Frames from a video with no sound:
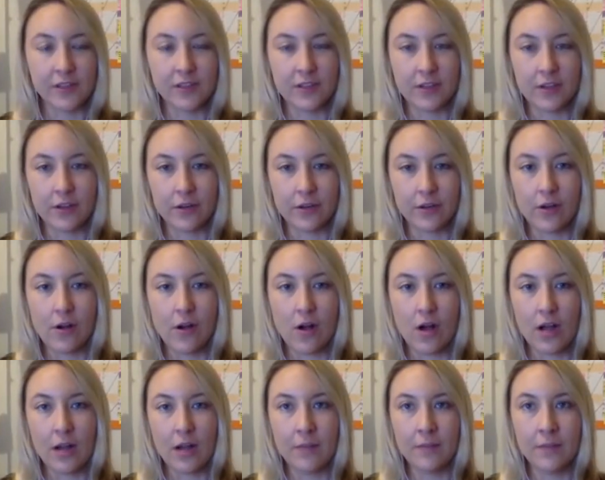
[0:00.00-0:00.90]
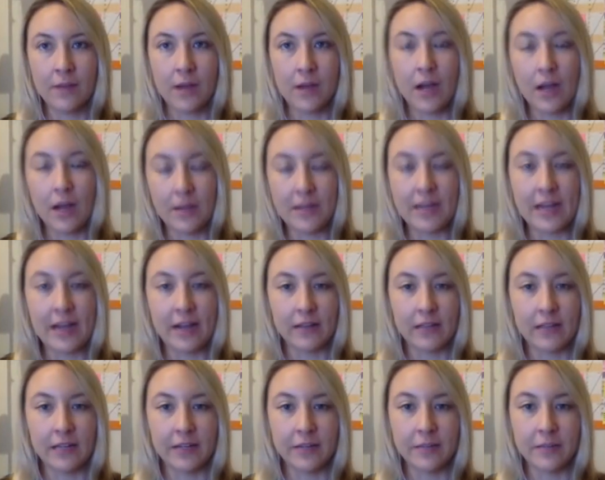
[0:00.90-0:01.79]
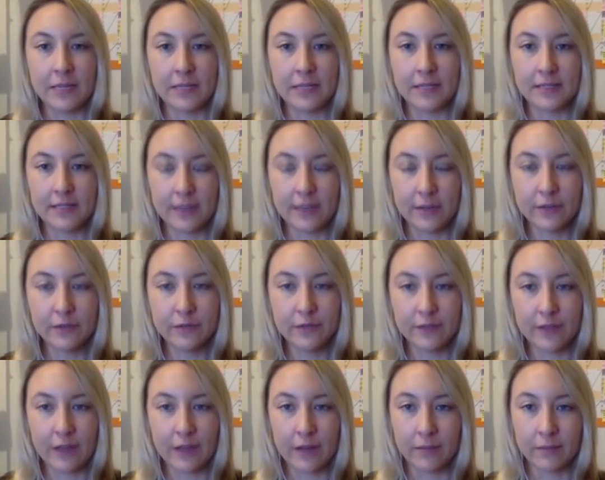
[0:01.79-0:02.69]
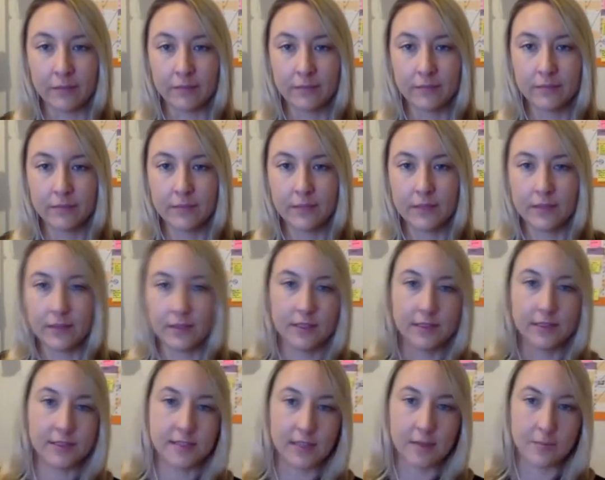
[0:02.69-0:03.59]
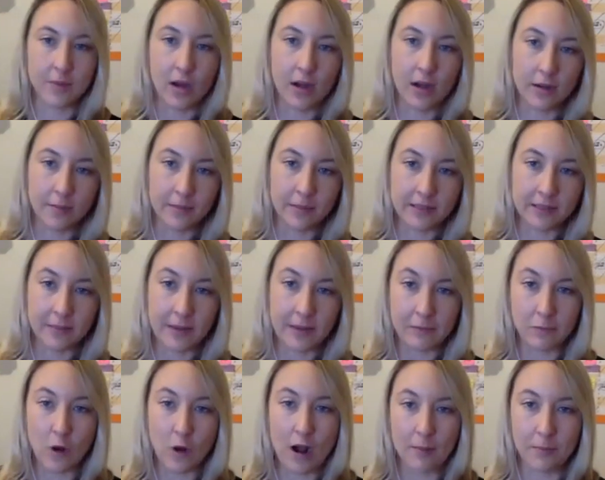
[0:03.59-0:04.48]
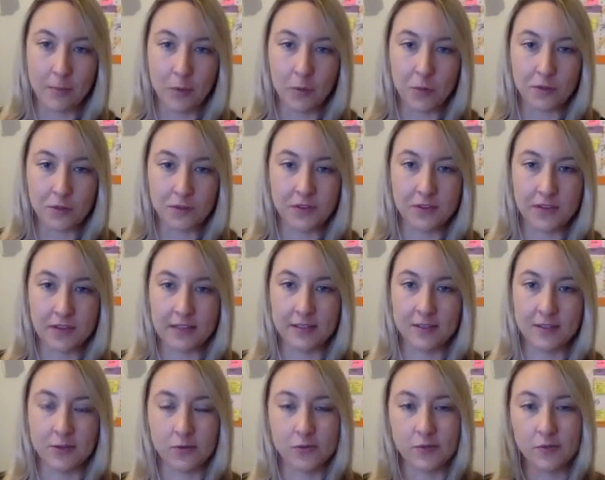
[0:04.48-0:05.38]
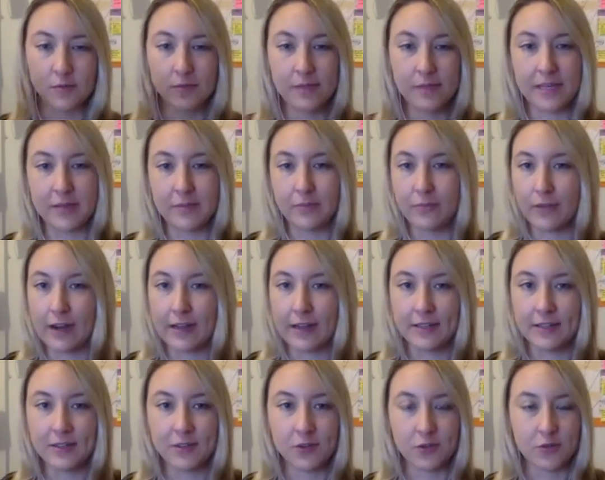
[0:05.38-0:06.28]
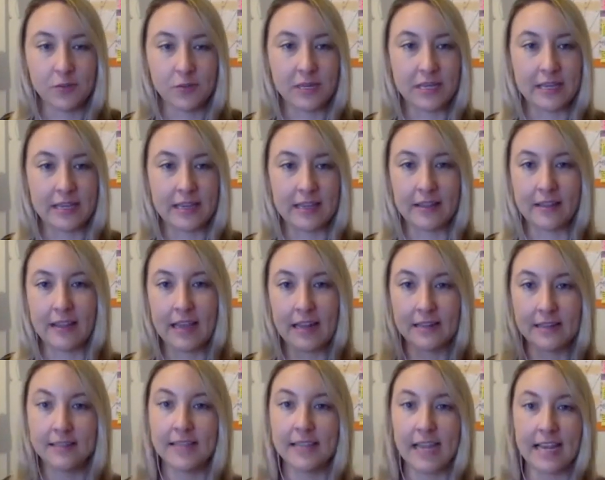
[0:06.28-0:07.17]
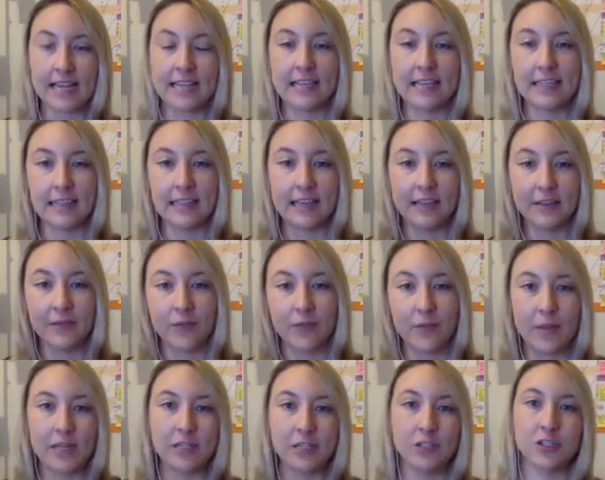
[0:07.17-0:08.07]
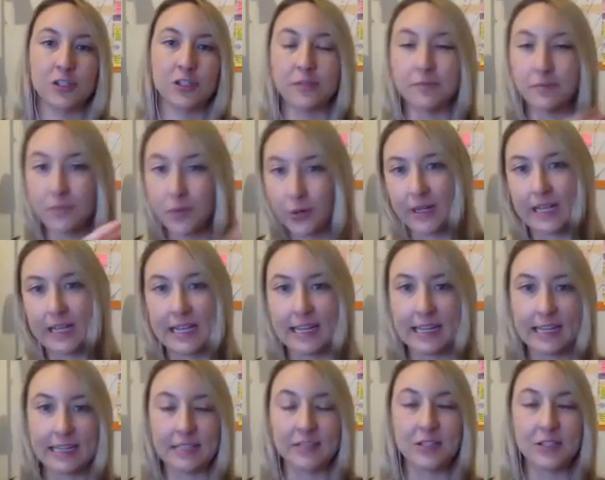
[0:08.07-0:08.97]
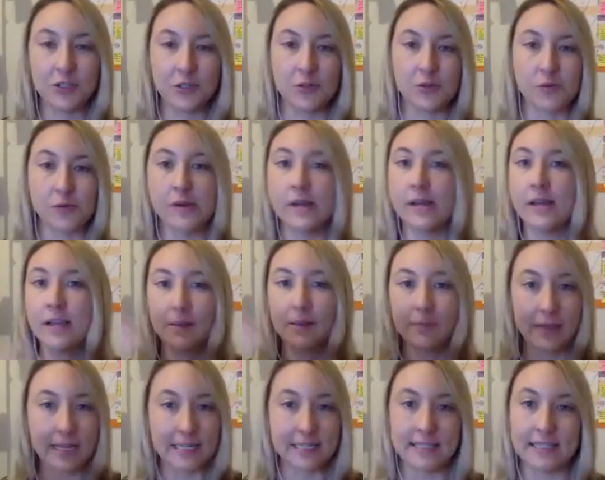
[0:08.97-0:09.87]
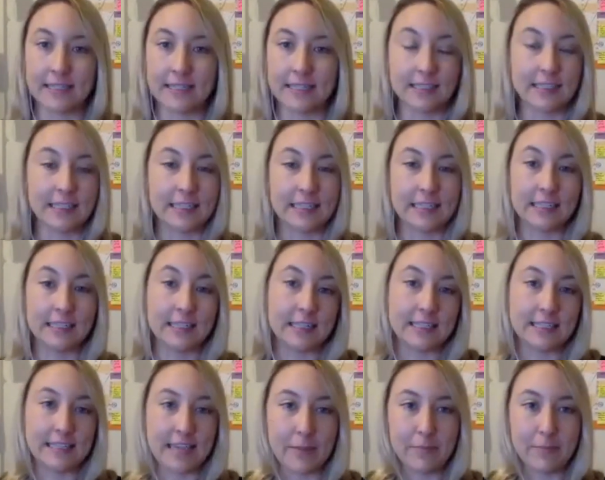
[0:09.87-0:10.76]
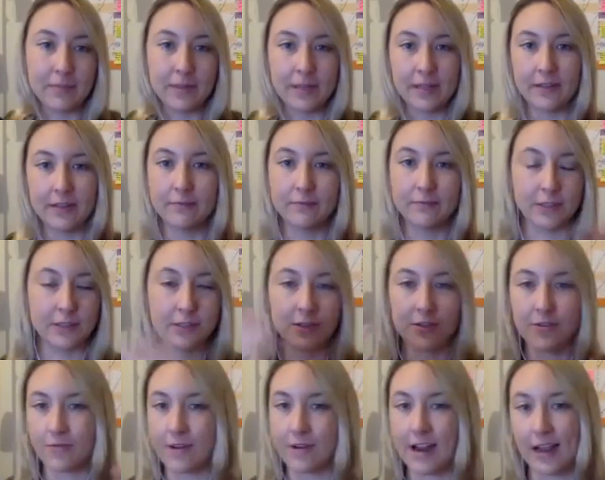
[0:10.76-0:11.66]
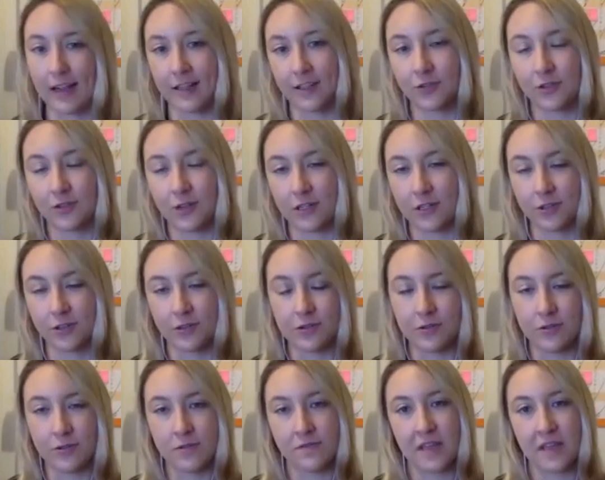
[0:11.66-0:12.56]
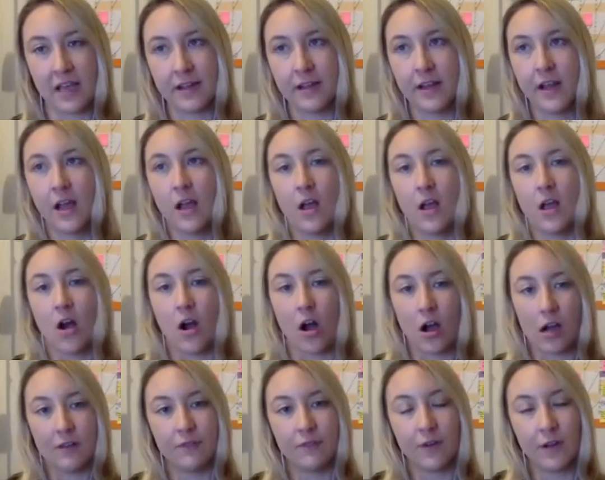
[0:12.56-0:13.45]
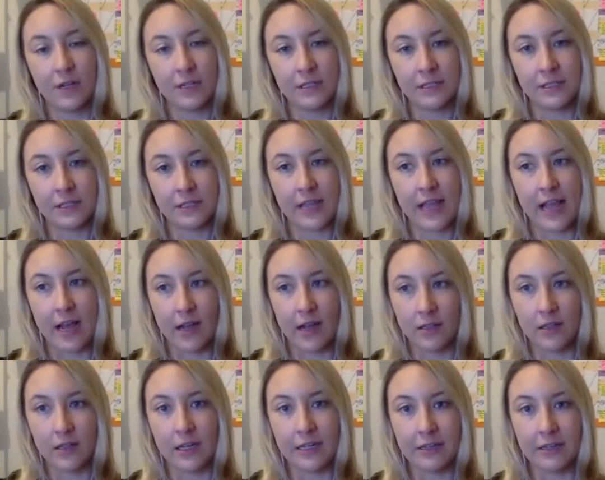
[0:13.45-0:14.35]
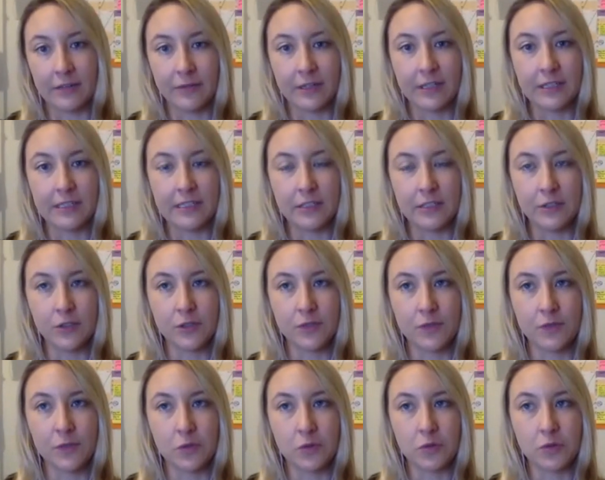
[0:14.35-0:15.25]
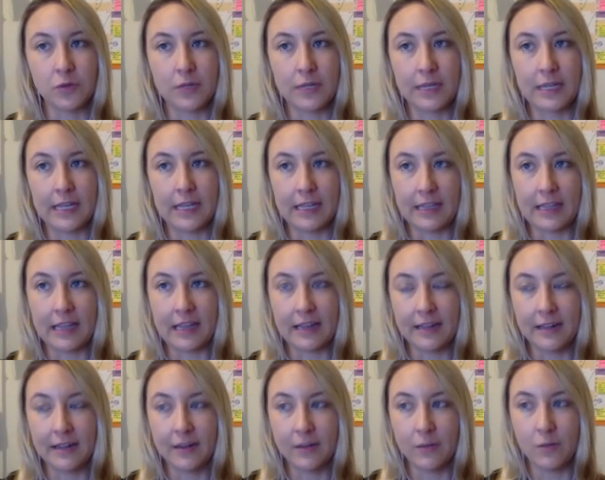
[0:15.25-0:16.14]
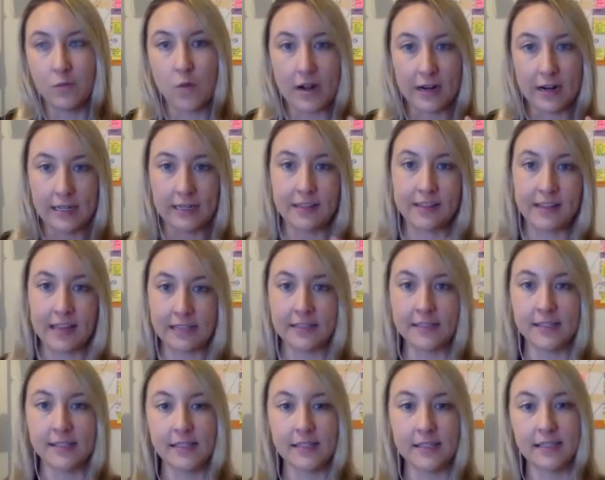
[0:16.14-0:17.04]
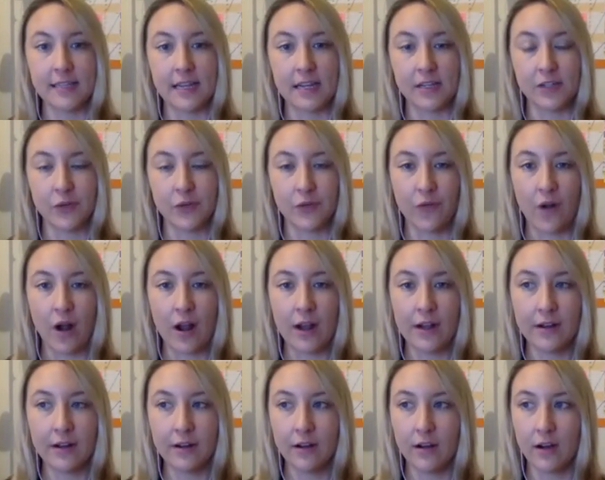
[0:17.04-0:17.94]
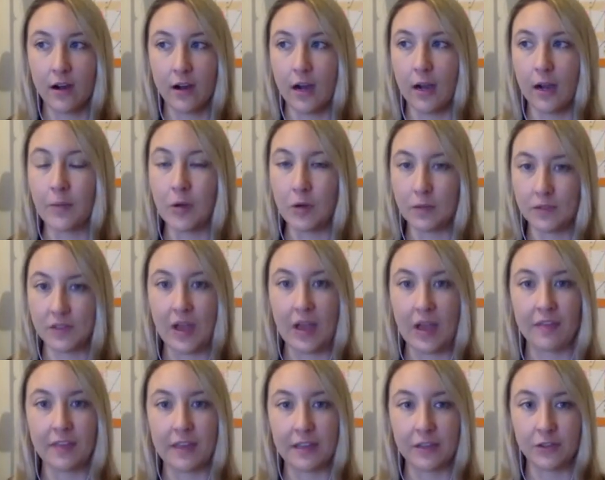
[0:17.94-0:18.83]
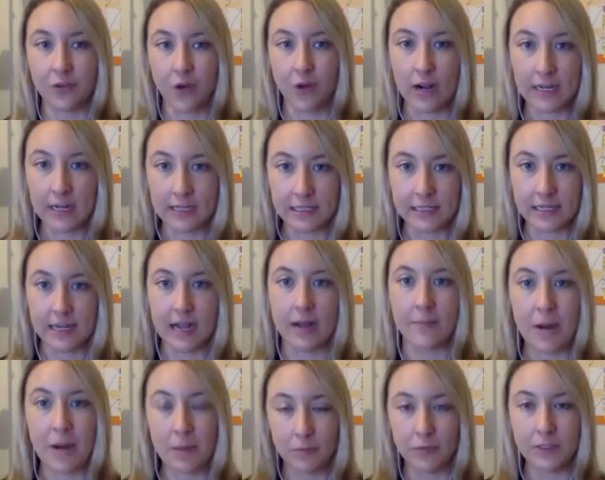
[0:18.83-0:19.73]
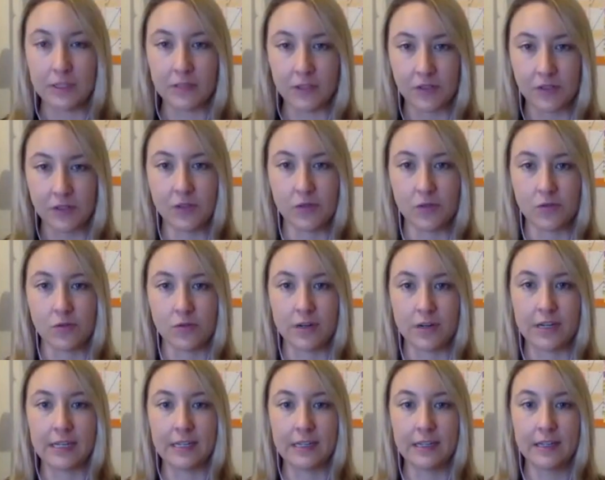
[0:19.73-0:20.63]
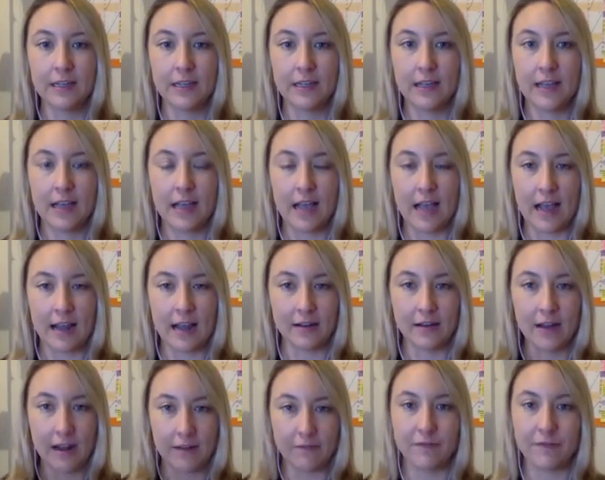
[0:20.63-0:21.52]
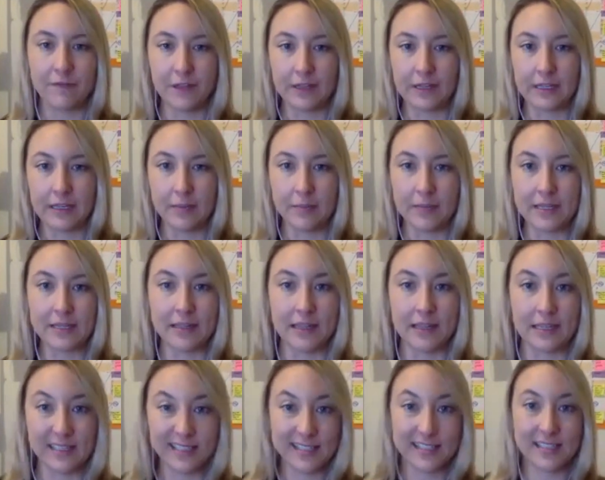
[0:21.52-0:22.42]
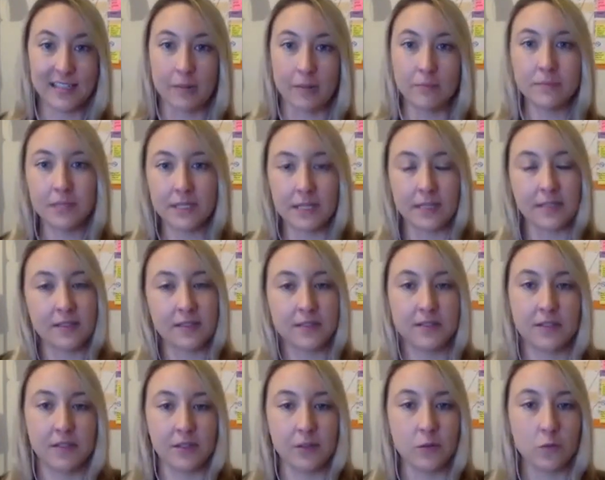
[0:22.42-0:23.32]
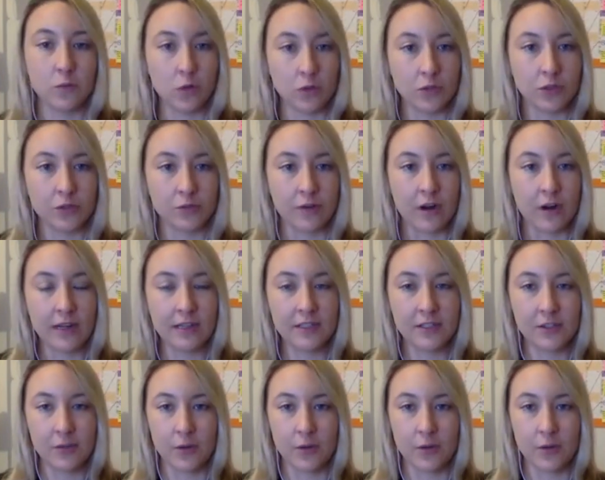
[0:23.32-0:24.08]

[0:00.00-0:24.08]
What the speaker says: So I'm an outliner myself. You can see behind me my whiteboards. That's all me brainstorming and then taking that information and putting it into basically a template with the 3-act structure and all of that. I find outlining really useful in that when I then sit down to write, I'm not sat there trying to come up with the story and feeling a bit like stumped as to what to write.